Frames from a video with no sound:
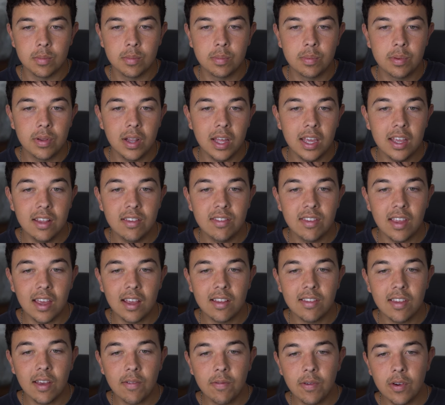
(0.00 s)
place,
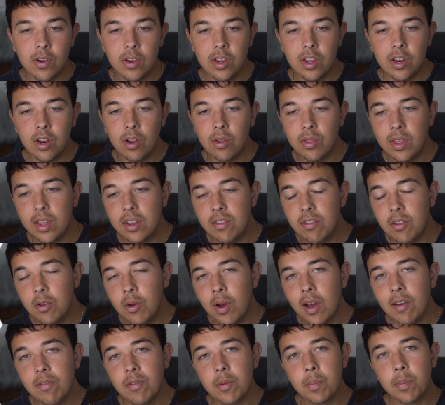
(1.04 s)
except for, they do
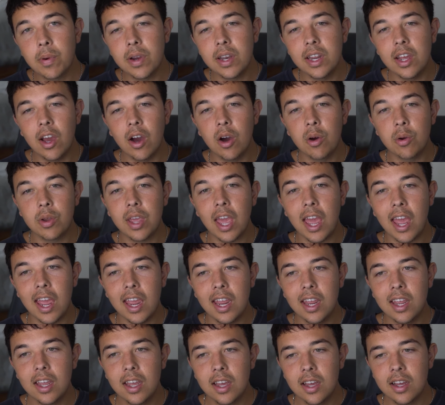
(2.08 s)
have a pretty
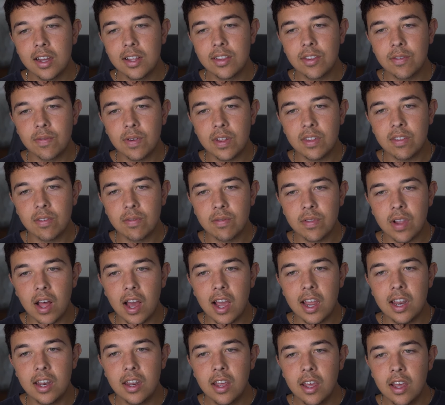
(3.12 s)
okay defensive
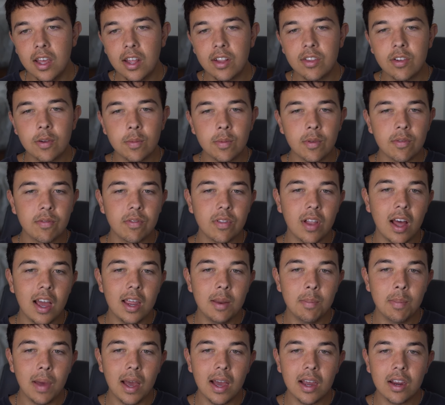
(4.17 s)
line. In terms of
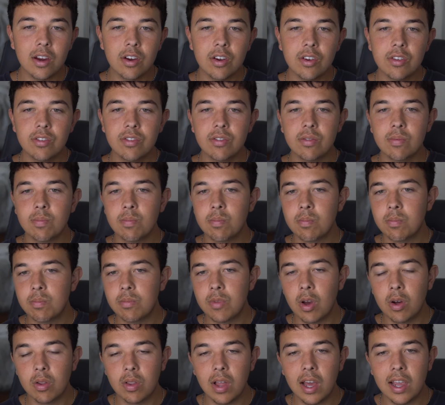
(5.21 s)
linebackers,
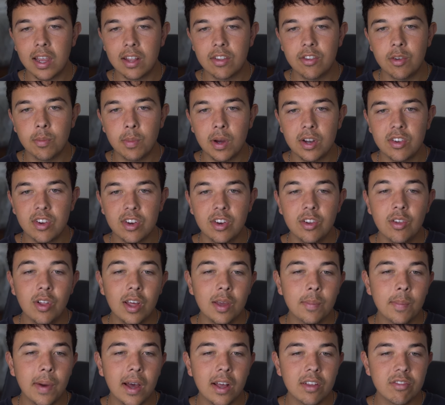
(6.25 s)
don't like it too much. I do
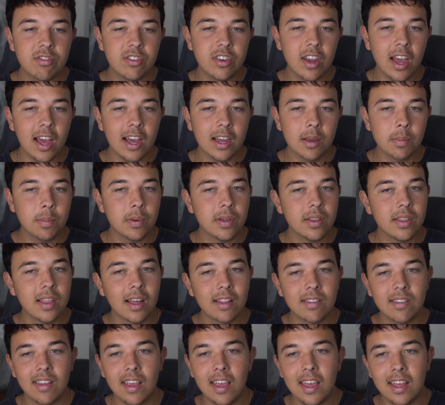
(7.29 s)
like Miles Jack, but
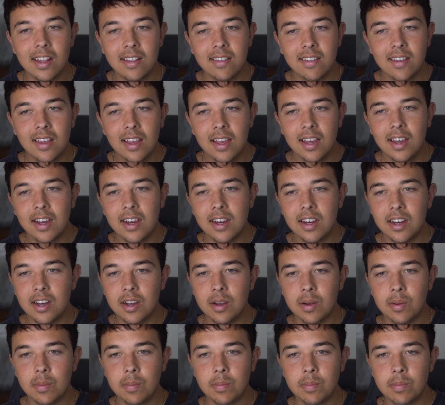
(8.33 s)
that's it.
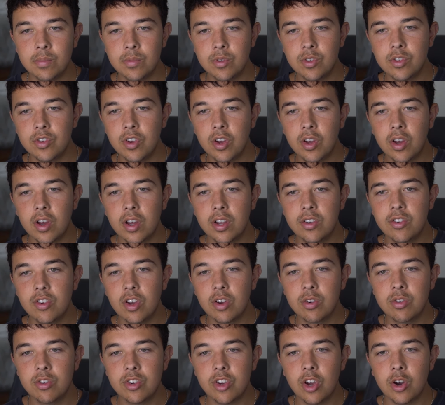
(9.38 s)

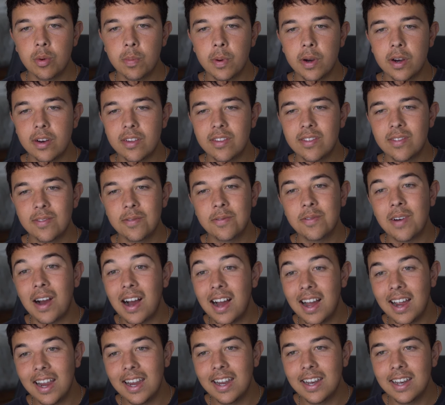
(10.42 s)
Joe Schobert's
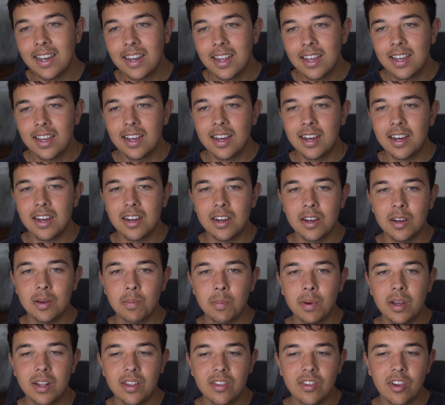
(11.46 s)
fine,
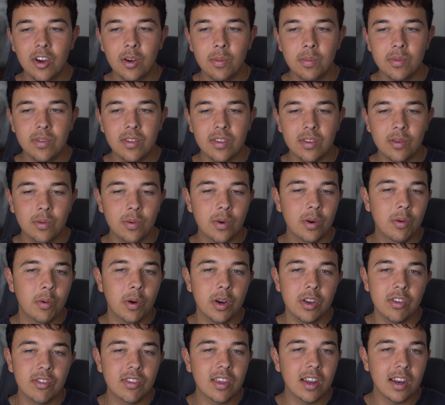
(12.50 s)
but in terms,
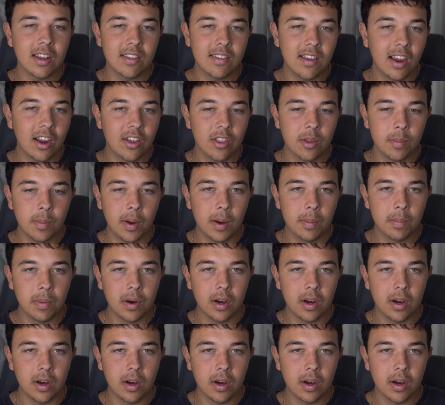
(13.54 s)
we're just going to tear them up